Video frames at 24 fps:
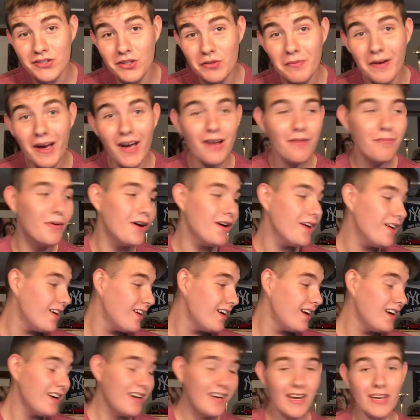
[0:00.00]
too bad, but
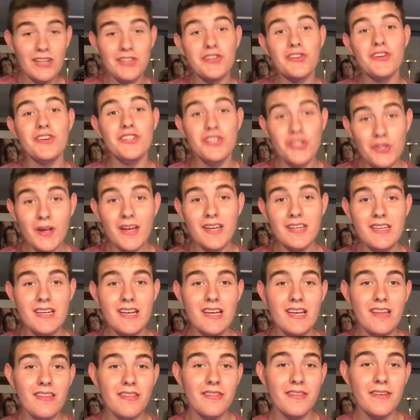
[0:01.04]
it's currently June
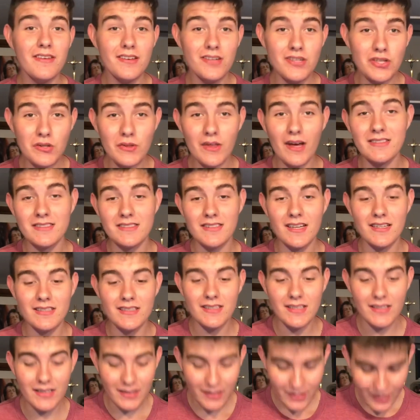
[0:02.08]
18th,
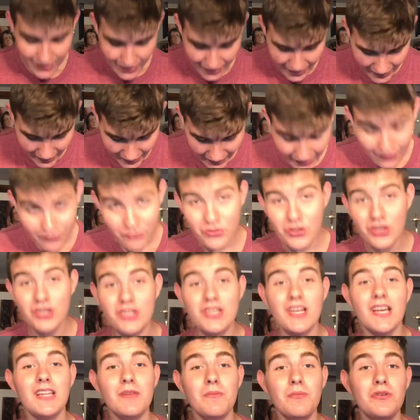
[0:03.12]
2019, and I
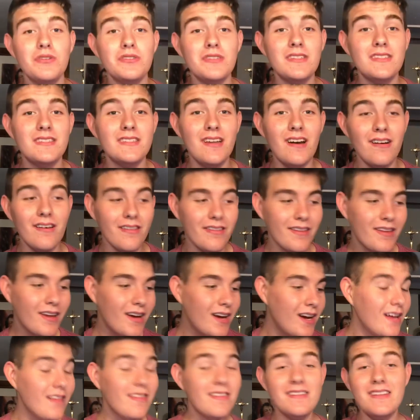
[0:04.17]
just got the boosted stealth.
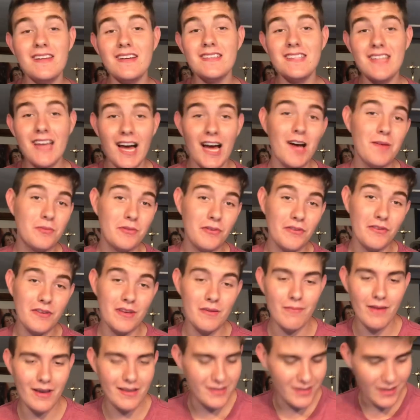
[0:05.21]
This thing is absolutely
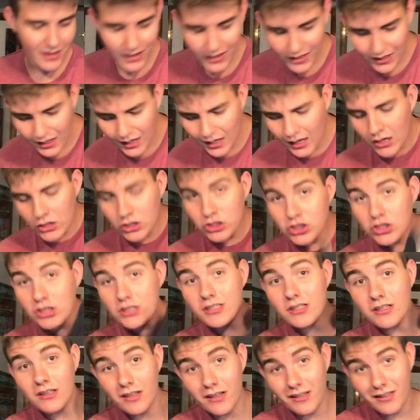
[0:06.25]
amazing. Like,
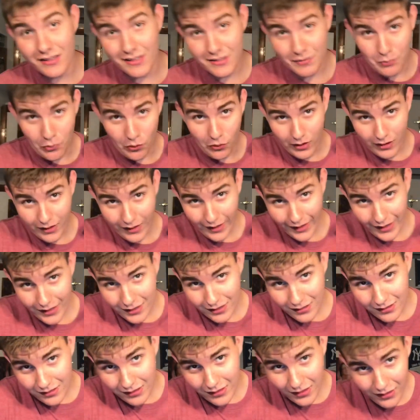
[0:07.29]
just look at this board. Like,
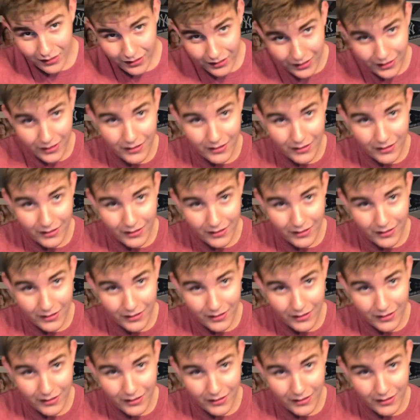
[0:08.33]
look at